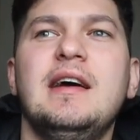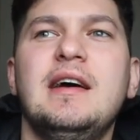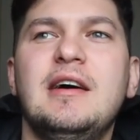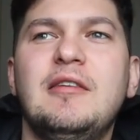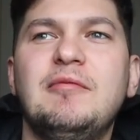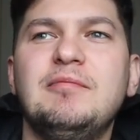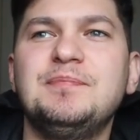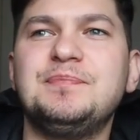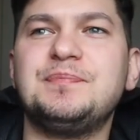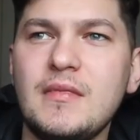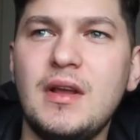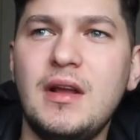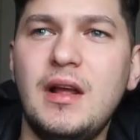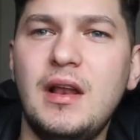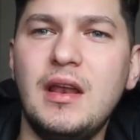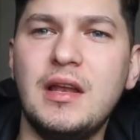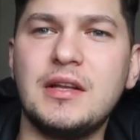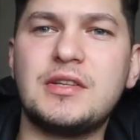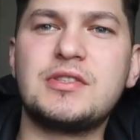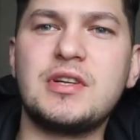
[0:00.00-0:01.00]
Um,
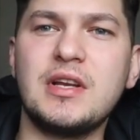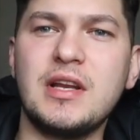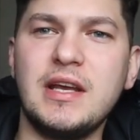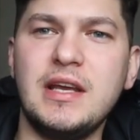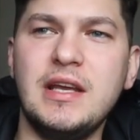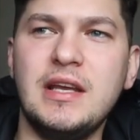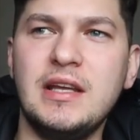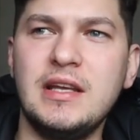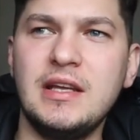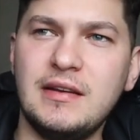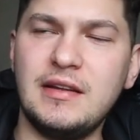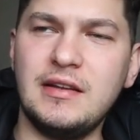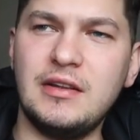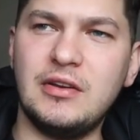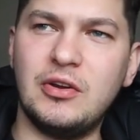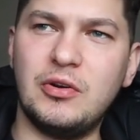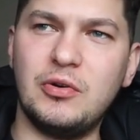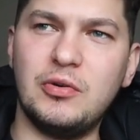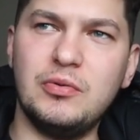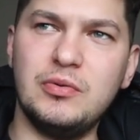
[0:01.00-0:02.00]
literally,
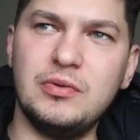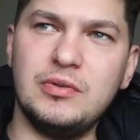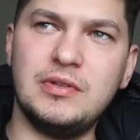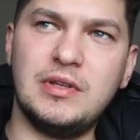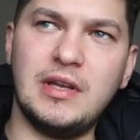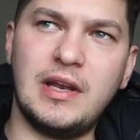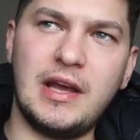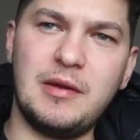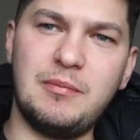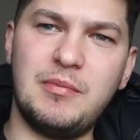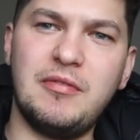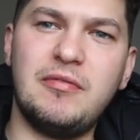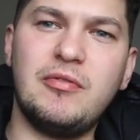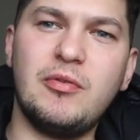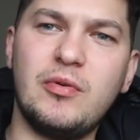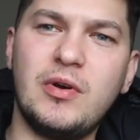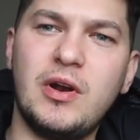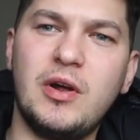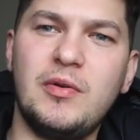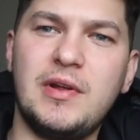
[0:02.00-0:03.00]
you know, the night
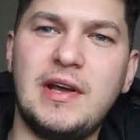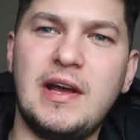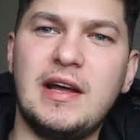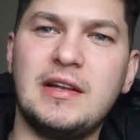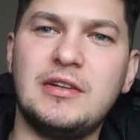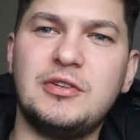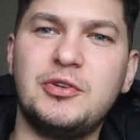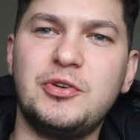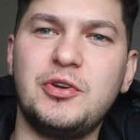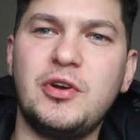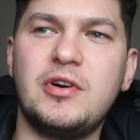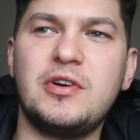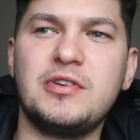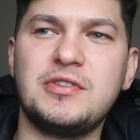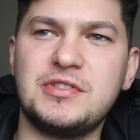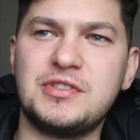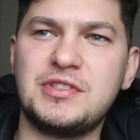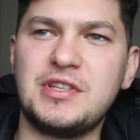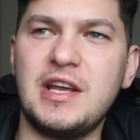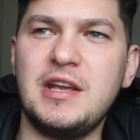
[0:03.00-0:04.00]
before I only had two
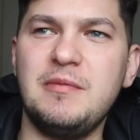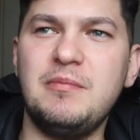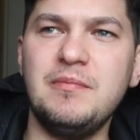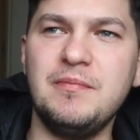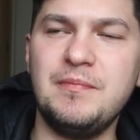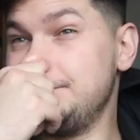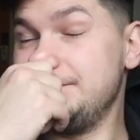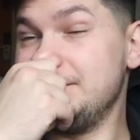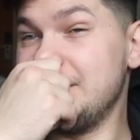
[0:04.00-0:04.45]
hours of sleep.